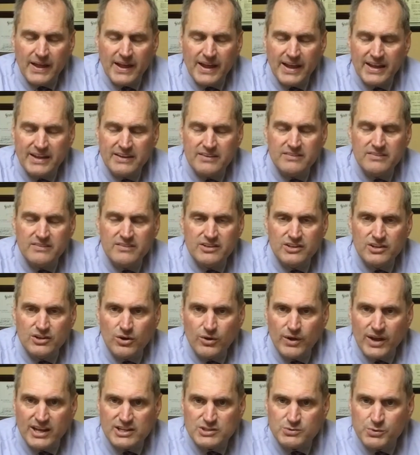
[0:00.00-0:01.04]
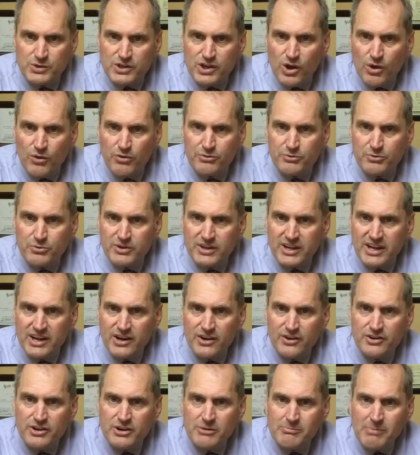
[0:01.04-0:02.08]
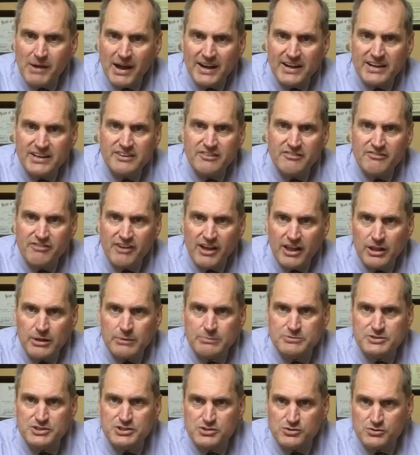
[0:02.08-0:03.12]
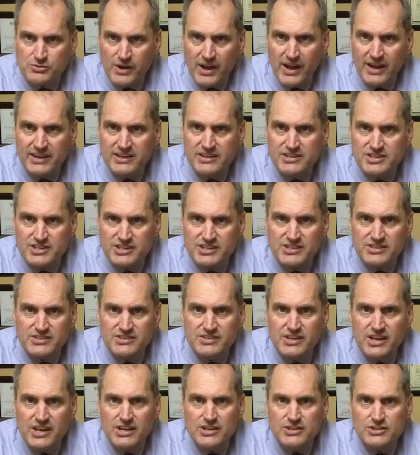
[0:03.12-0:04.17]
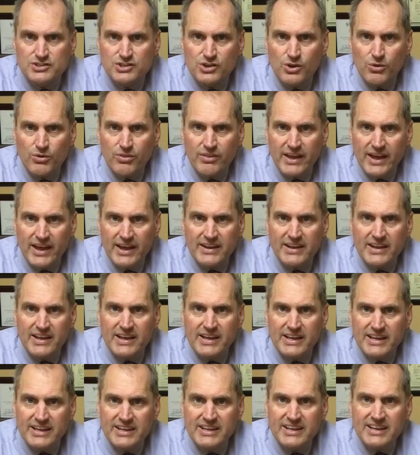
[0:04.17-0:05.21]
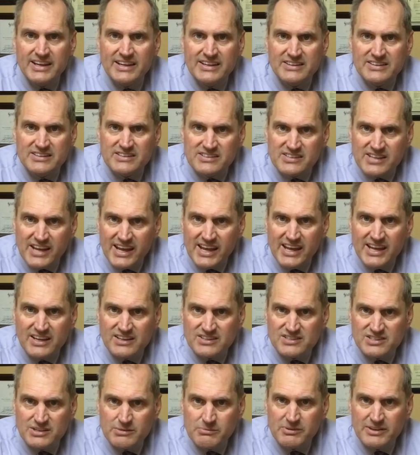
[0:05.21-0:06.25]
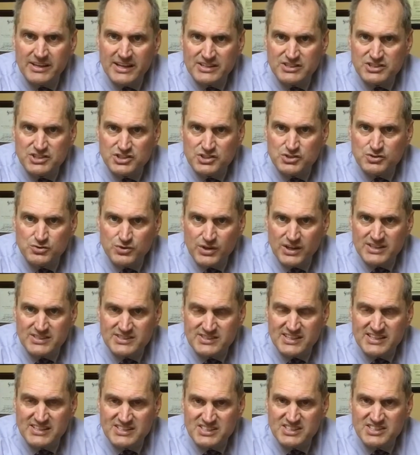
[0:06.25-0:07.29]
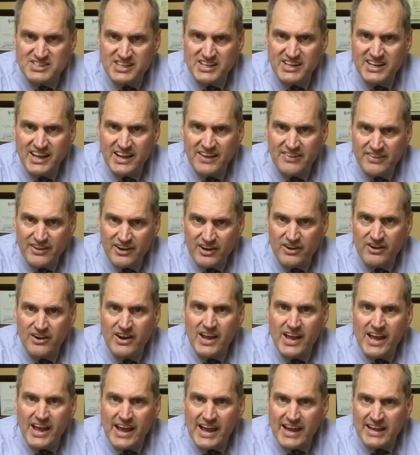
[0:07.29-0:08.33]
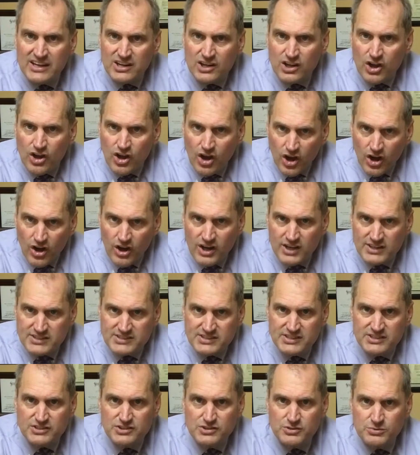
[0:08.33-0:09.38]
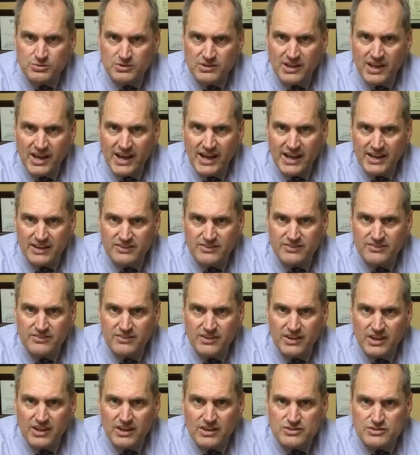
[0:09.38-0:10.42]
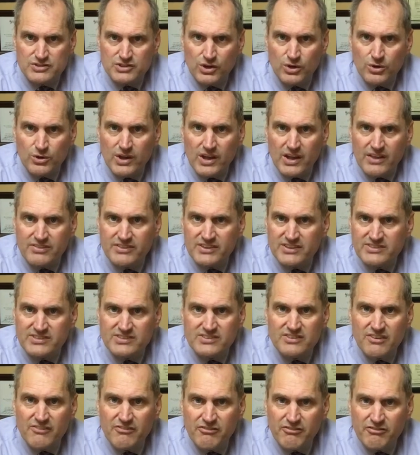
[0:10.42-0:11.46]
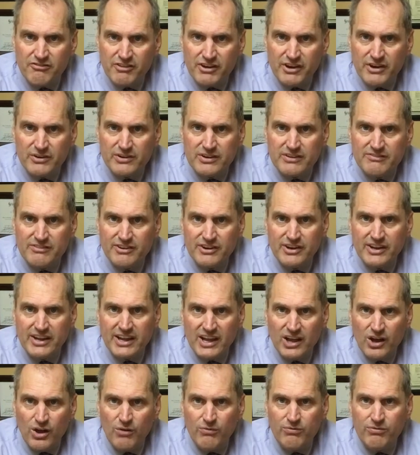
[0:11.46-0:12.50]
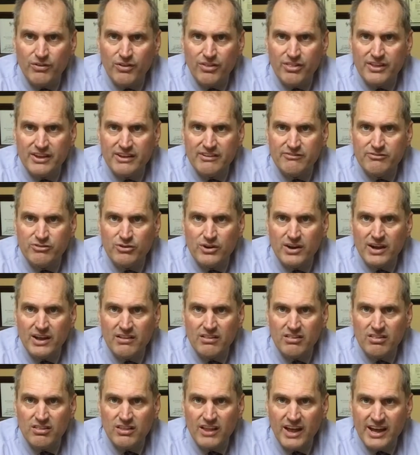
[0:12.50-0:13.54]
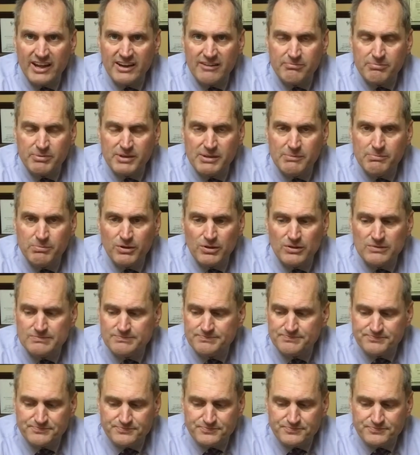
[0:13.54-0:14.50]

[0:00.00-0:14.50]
And as we go through care, your body develops strategies so that it can take some of that stress that's sitting in there and cause it to relax. So this is a very, very helpful thing for a lot of people